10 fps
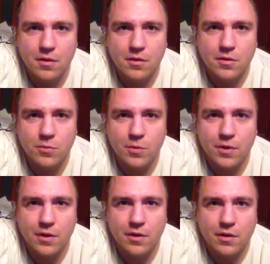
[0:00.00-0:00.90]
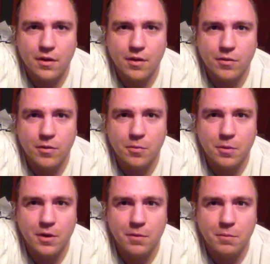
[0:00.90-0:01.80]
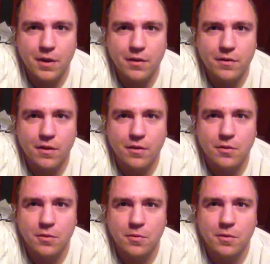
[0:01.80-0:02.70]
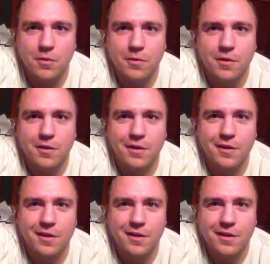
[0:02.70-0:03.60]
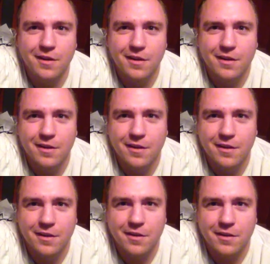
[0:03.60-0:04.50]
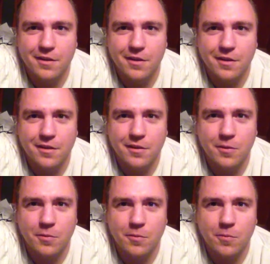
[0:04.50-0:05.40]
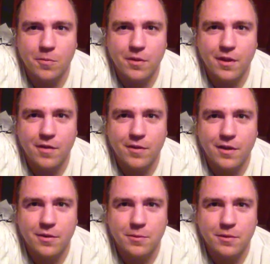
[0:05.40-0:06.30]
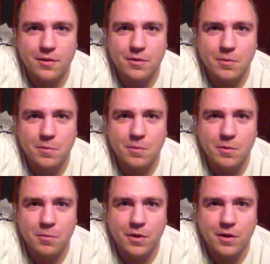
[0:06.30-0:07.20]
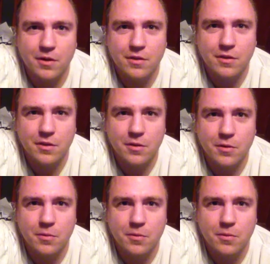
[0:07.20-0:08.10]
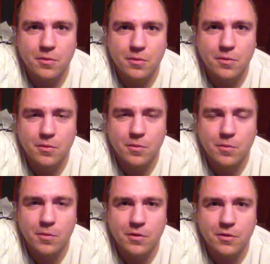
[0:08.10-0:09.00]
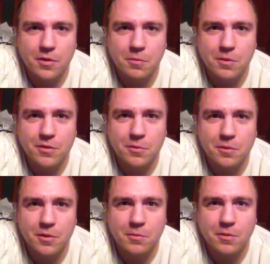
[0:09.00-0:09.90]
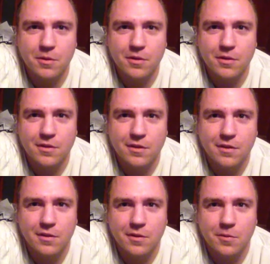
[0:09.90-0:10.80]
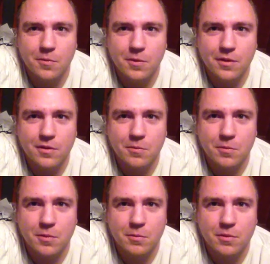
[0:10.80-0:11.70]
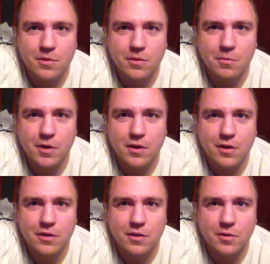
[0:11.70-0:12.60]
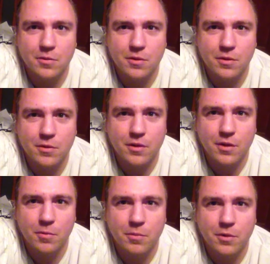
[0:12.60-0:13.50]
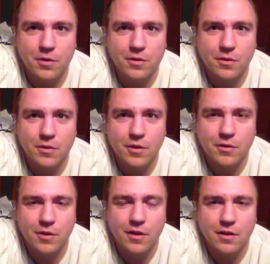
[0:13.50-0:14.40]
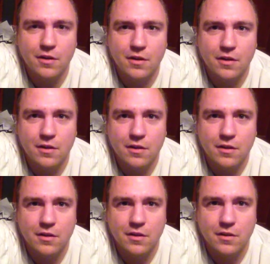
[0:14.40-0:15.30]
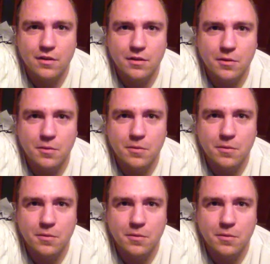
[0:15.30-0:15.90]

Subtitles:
just when I have, like, repeating bad thoughts over and over. And I think that with having Asperger's, sometimes our brain is, like, our own worst enemy. Sometimes sometimes medication can really, really help put us on the right track, you know.